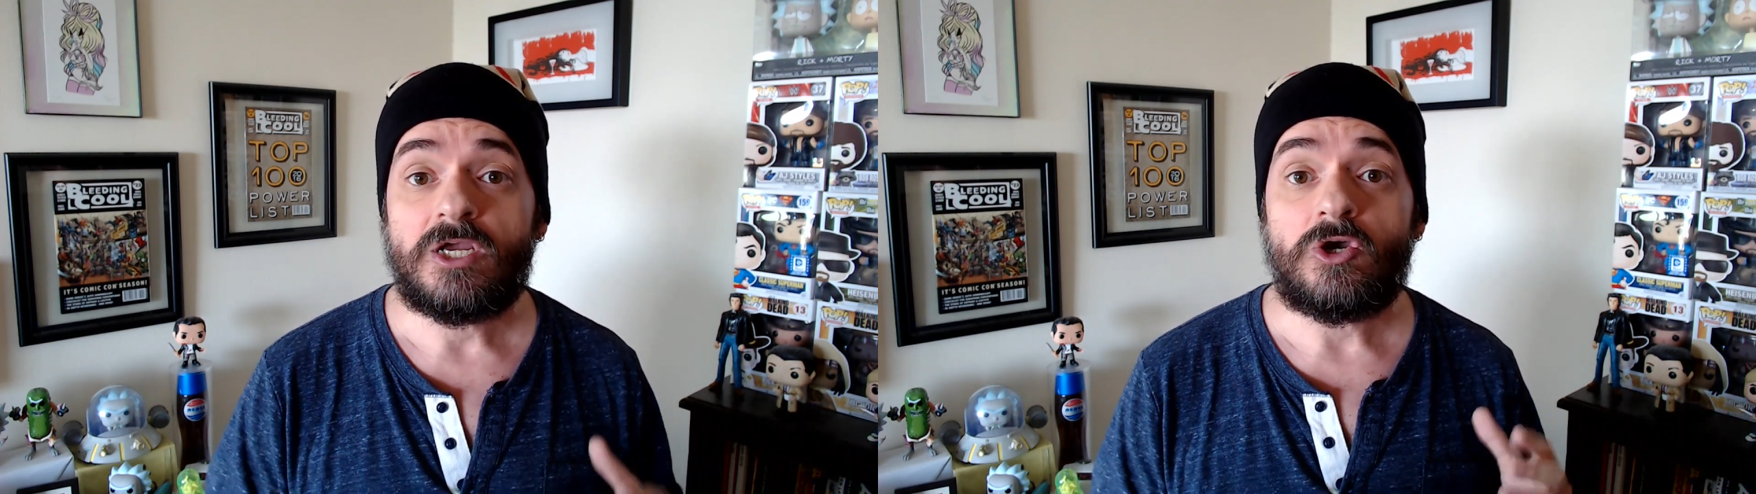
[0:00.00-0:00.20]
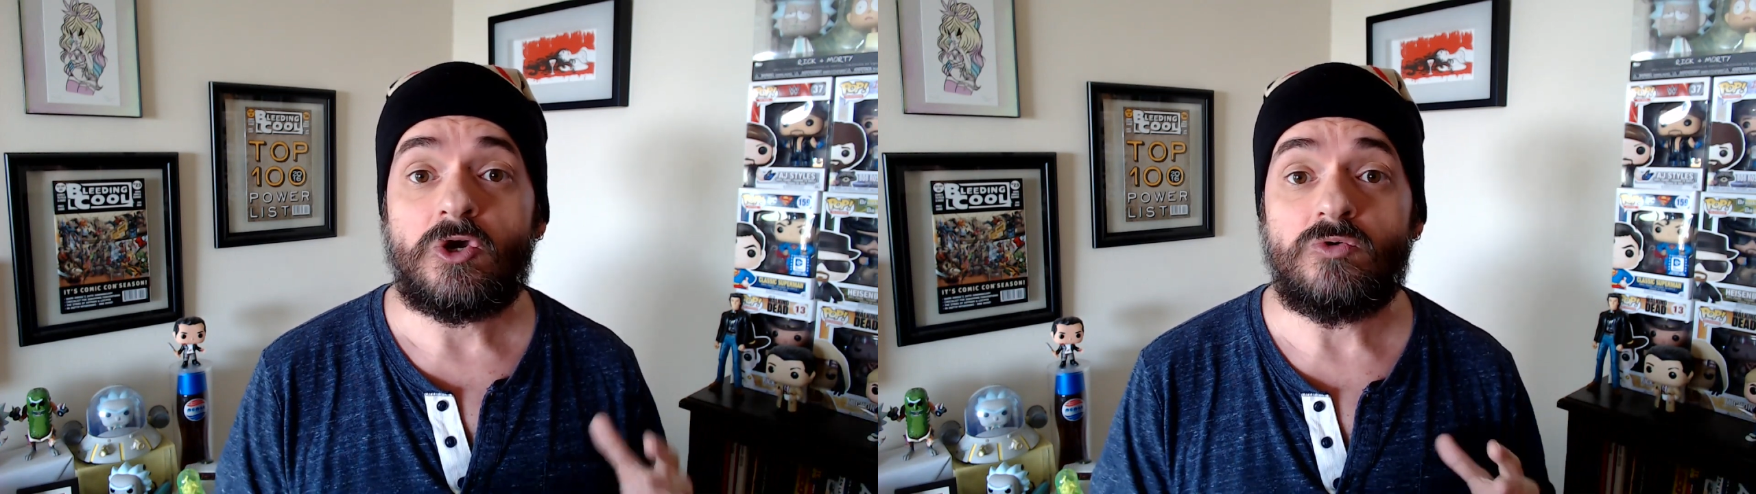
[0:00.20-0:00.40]

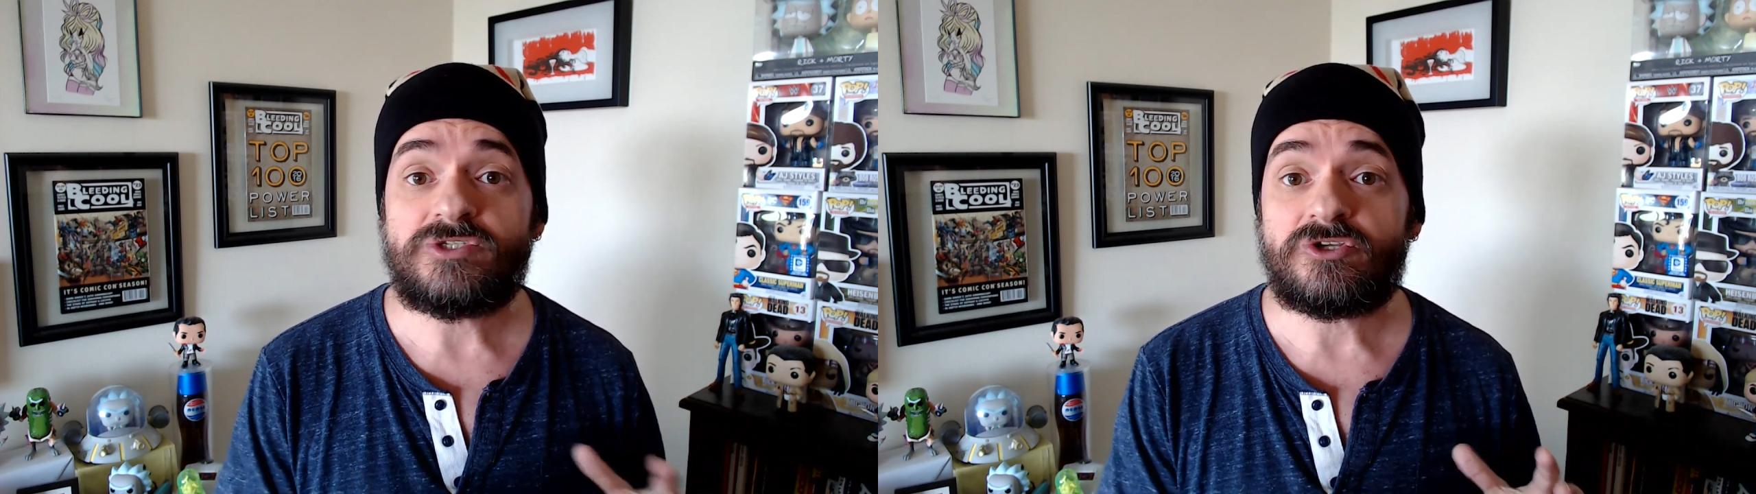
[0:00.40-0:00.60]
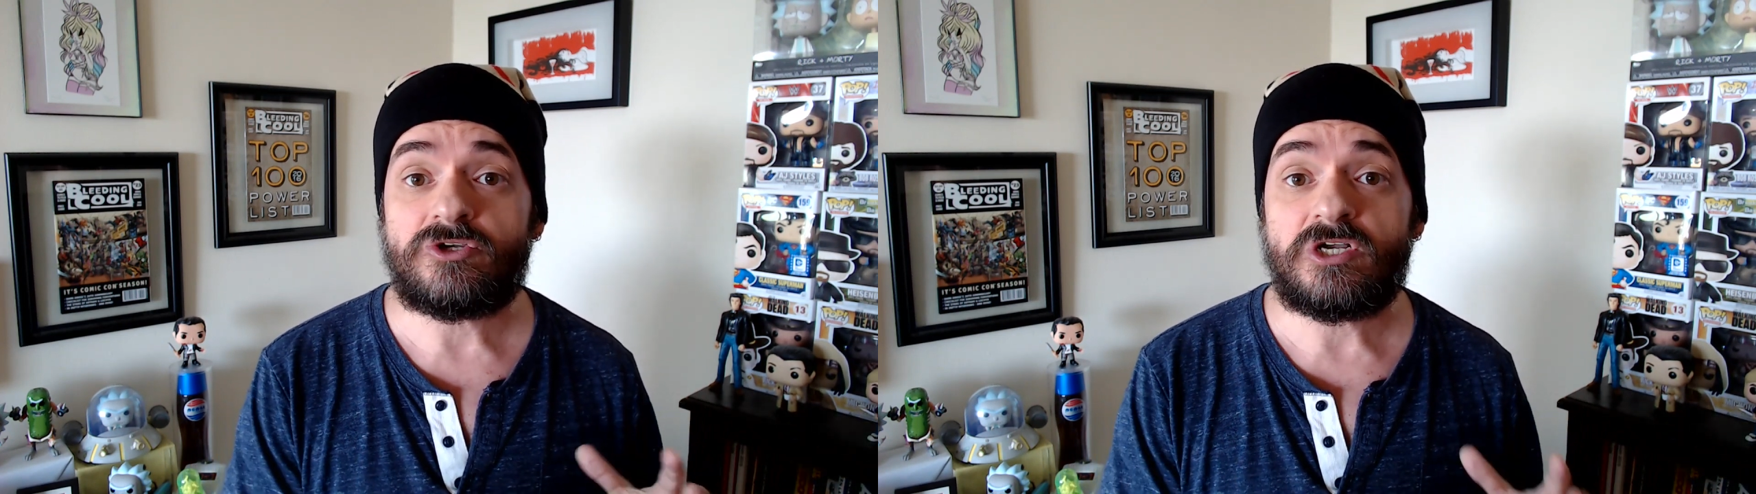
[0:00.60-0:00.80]

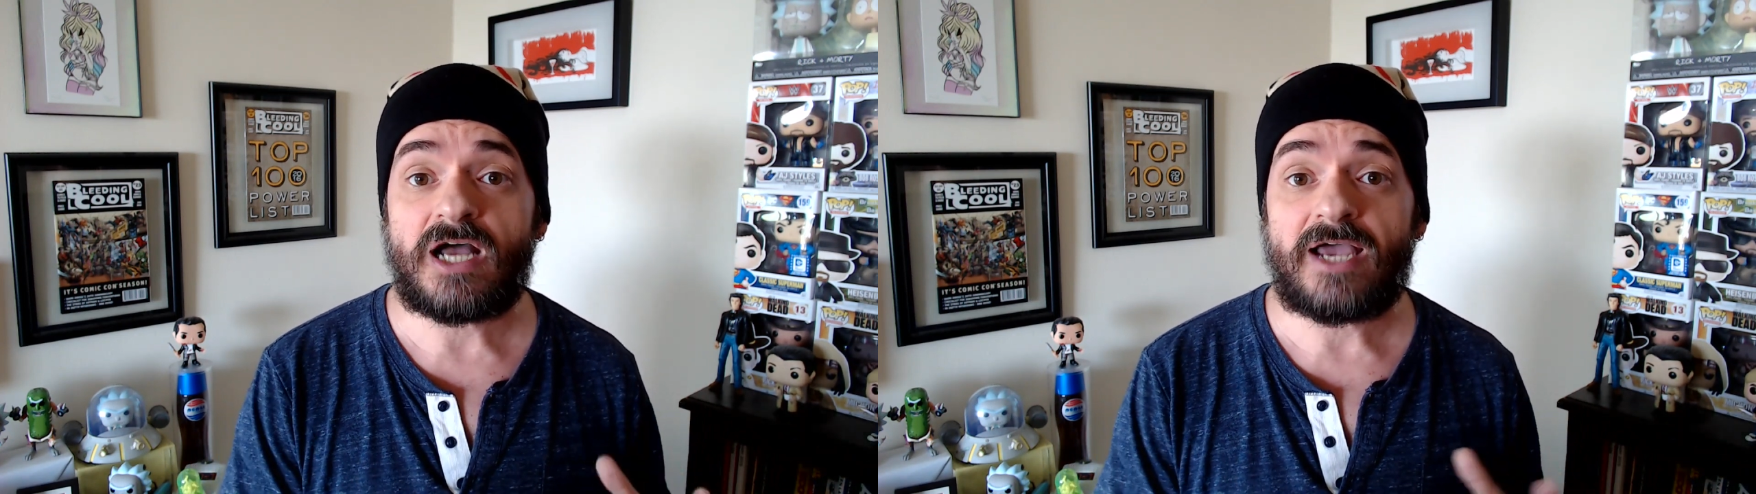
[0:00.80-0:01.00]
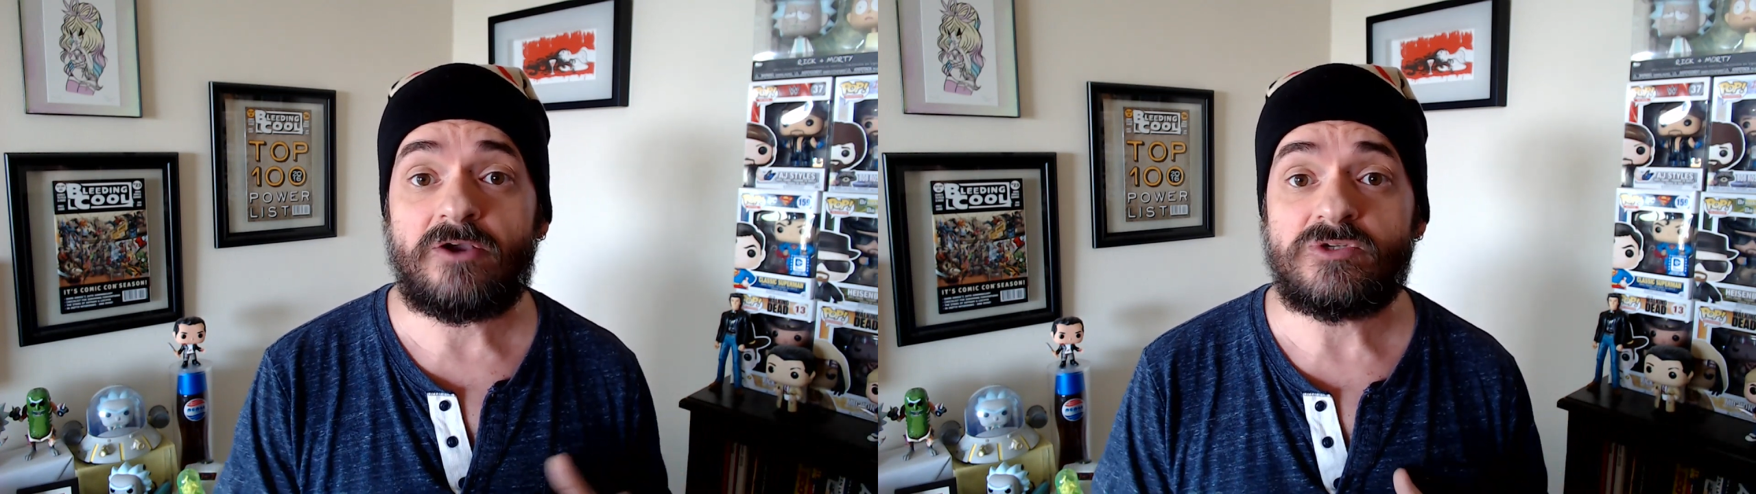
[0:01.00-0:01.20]
who's the good
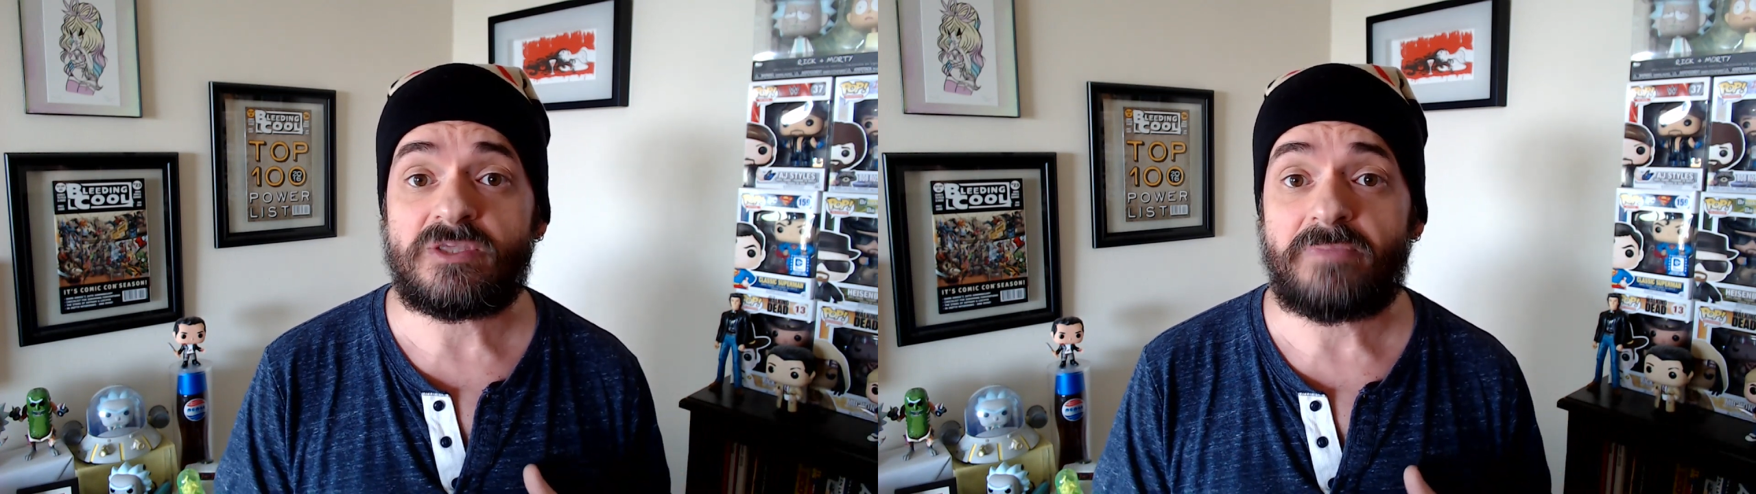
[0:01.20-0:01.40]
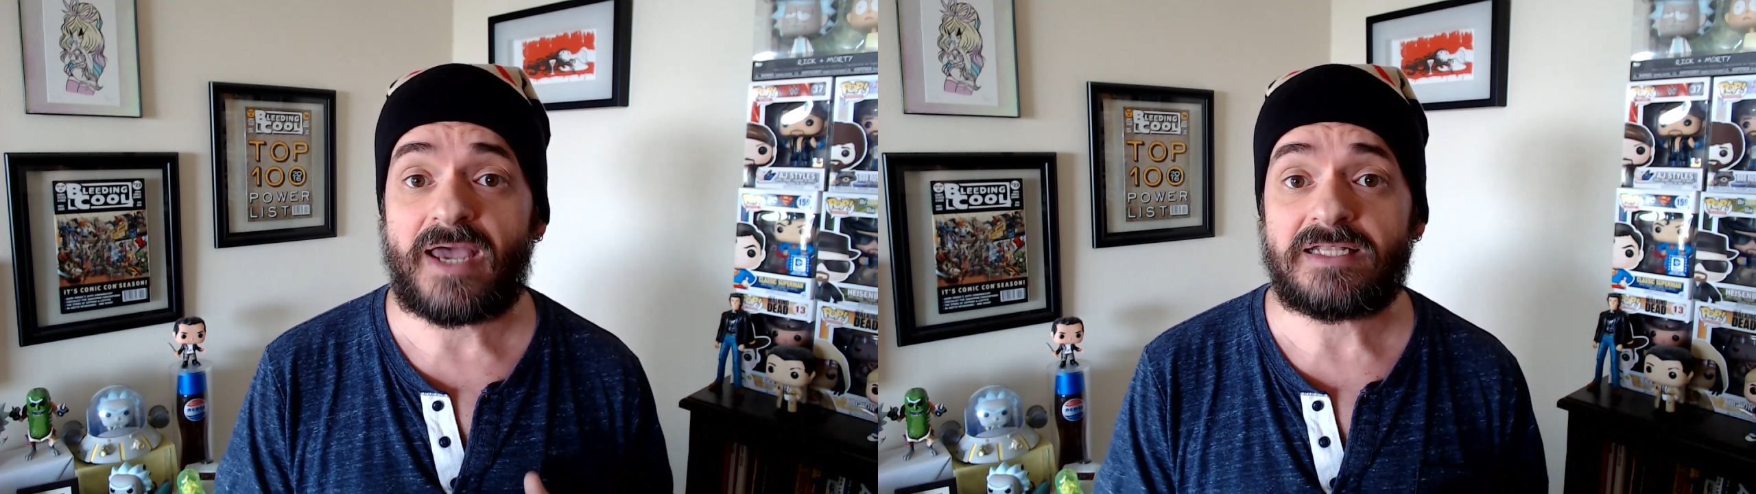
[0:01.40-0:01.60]
guy, who's
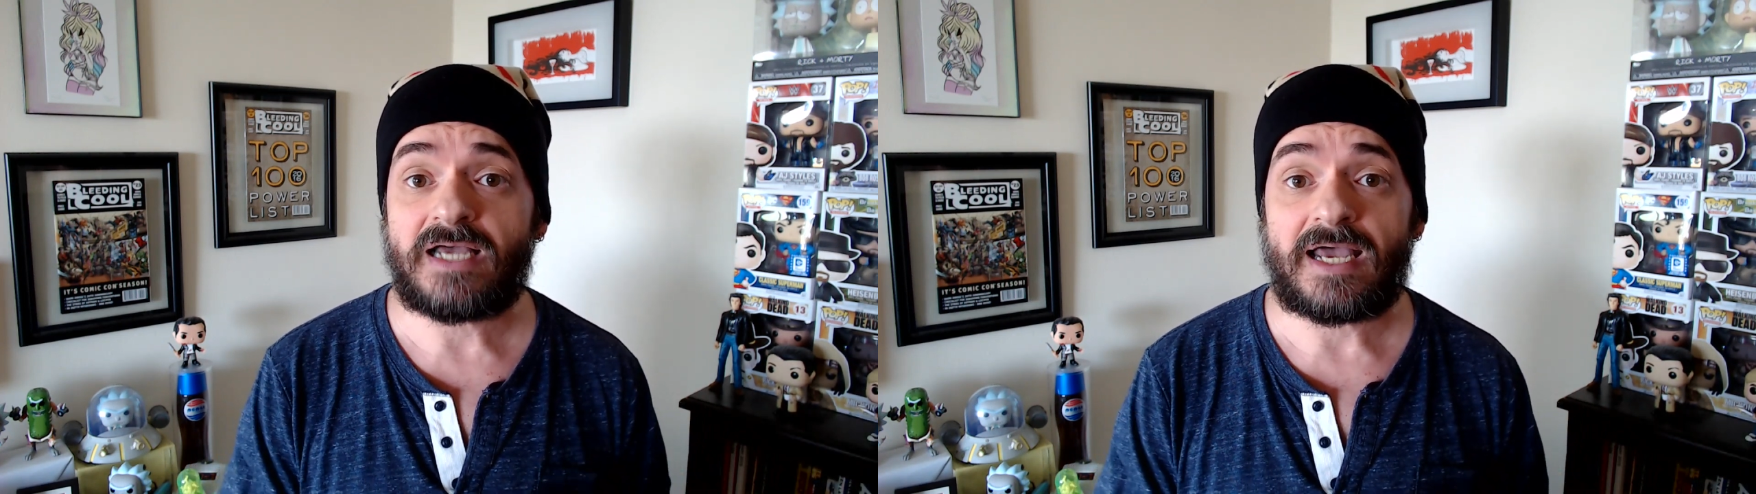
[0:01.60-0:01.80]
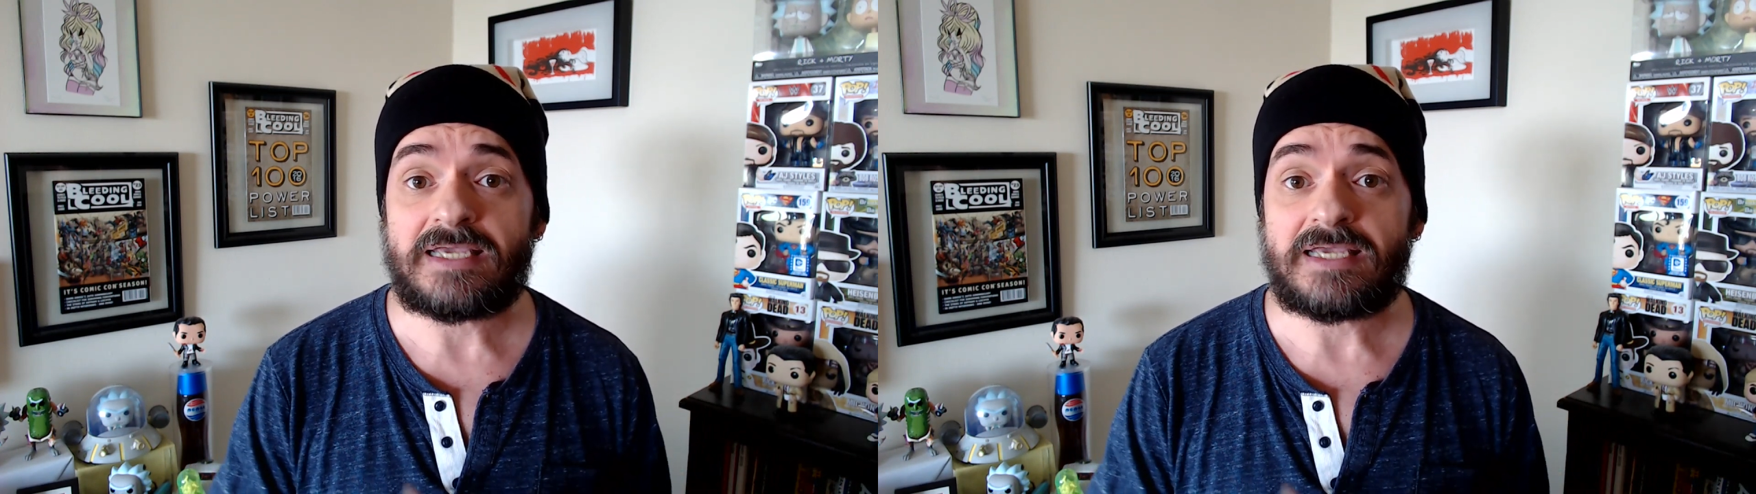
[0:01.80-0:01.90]
the bad guy.